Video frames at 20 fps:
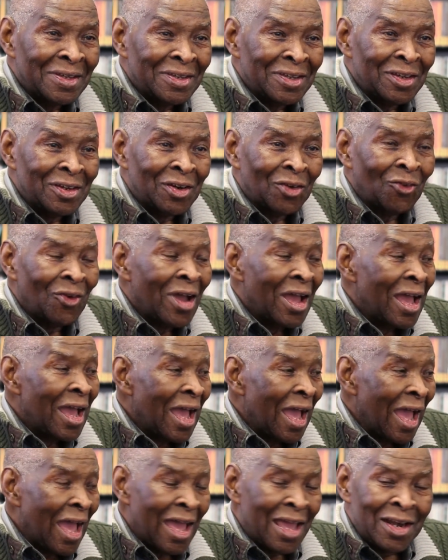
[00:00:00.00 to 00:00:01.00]
you know,
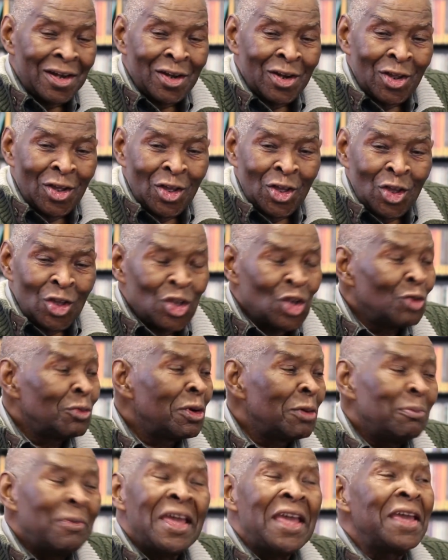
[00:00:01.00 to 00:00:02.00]
and
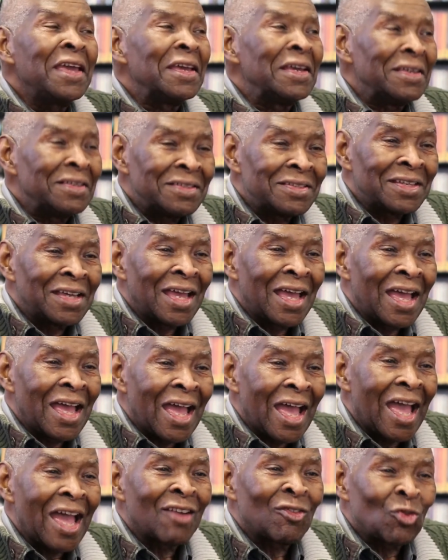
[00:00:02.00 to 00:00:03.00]
human beings
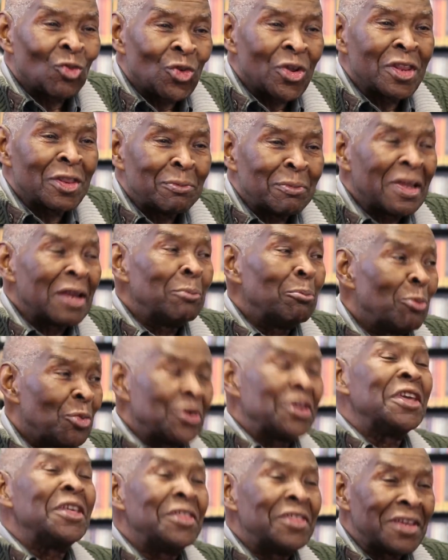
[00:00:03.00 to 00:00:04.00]
have rhythm and
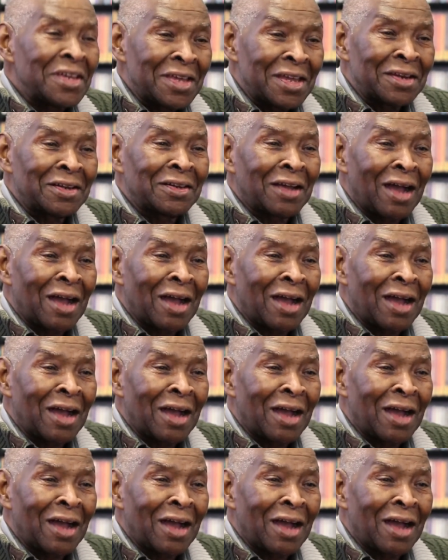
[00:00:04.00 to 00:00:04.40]
breathing in